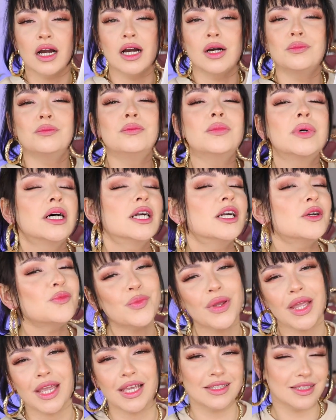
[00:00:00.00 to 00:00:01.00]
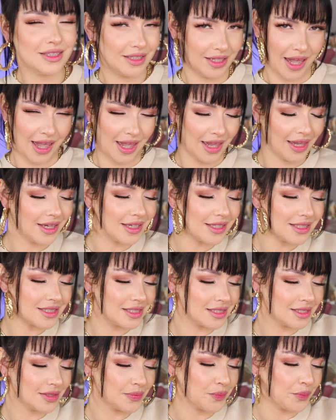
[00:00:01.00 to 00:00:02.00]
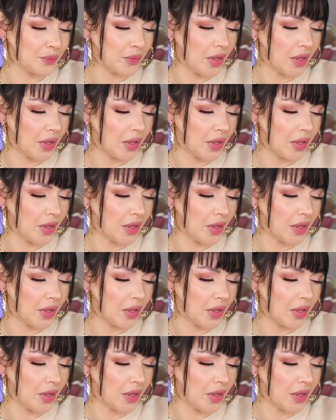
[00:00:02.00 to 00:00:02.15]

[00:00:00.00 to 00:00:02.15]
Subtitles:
a mermaid case.